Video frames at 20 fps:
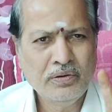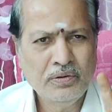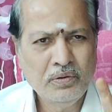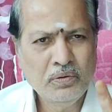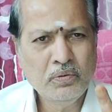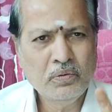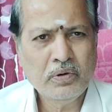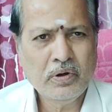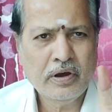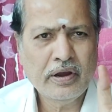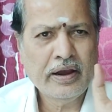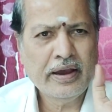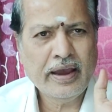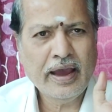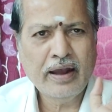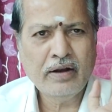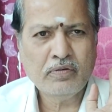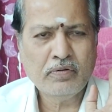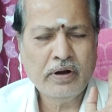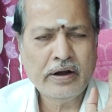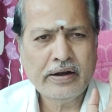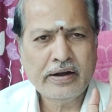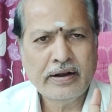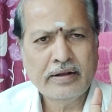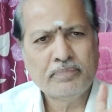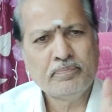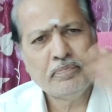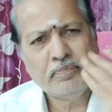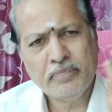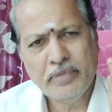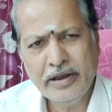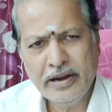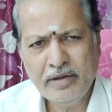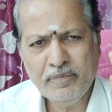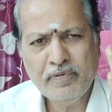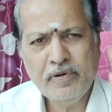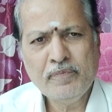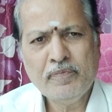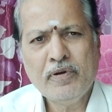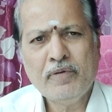You calculate it.
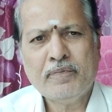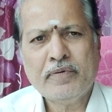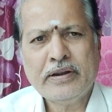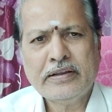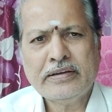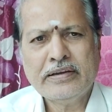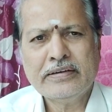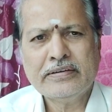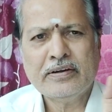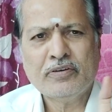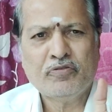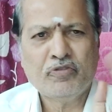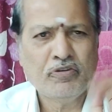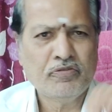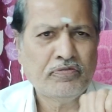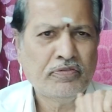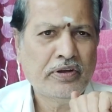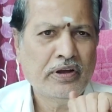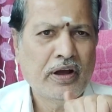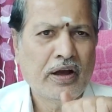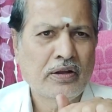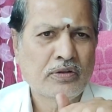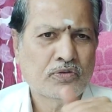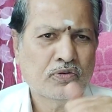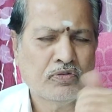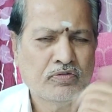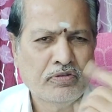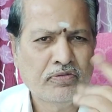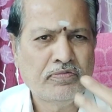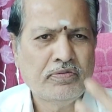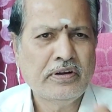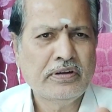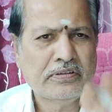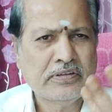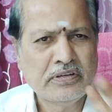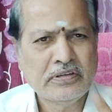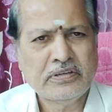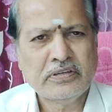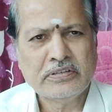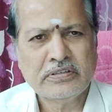Many people purchase at 50 also, 50,
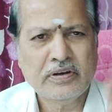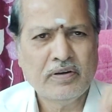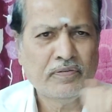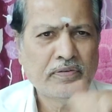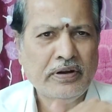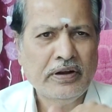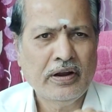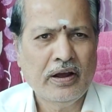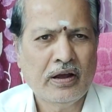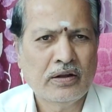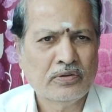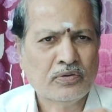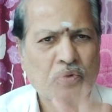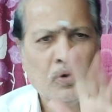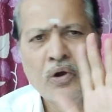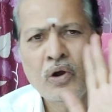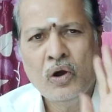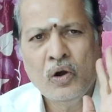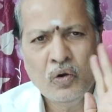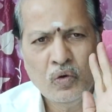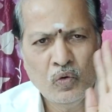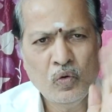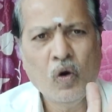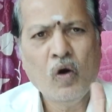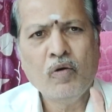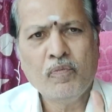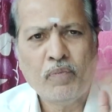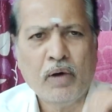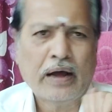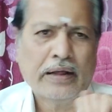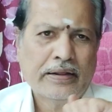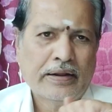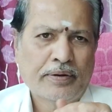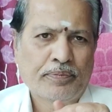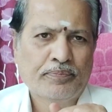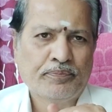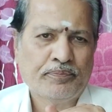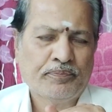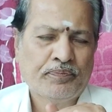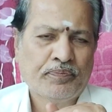60, 70 also. Don't bother.
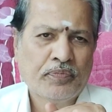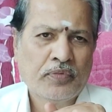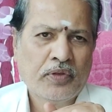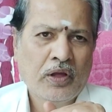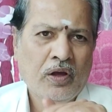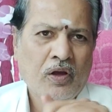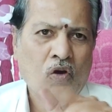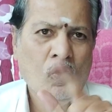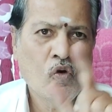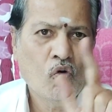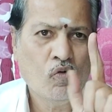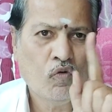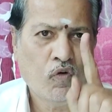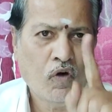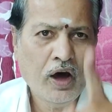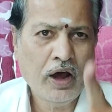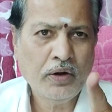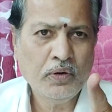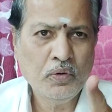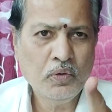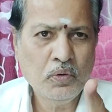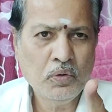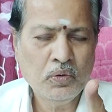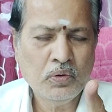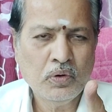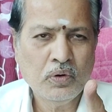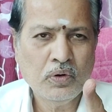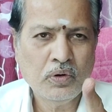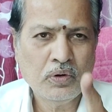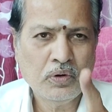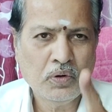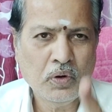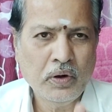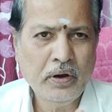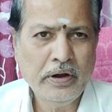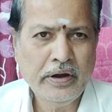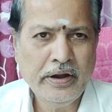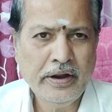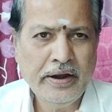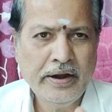For you,
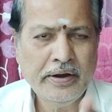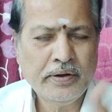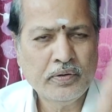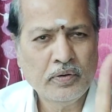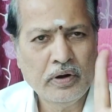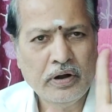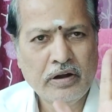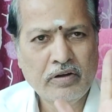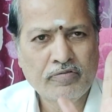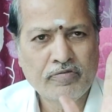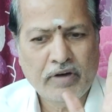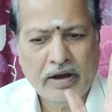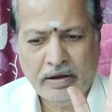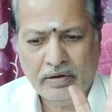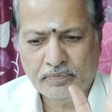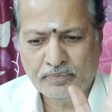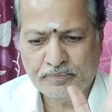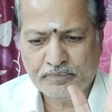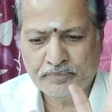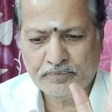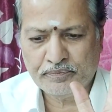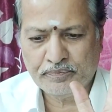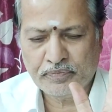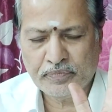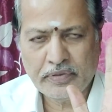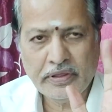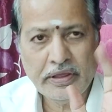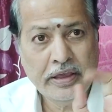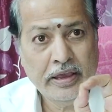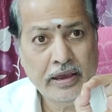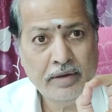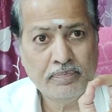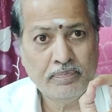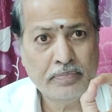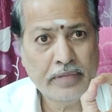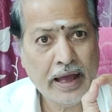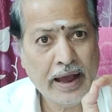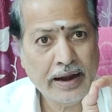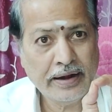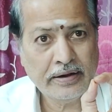20, 25.
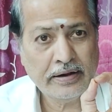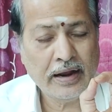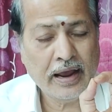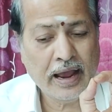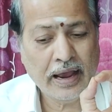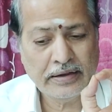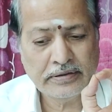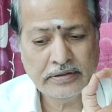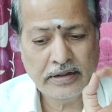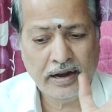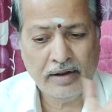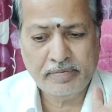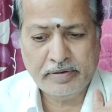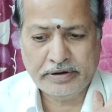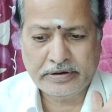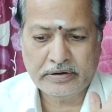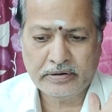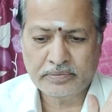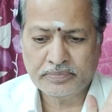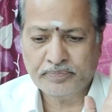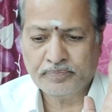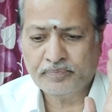Keep that as the limit.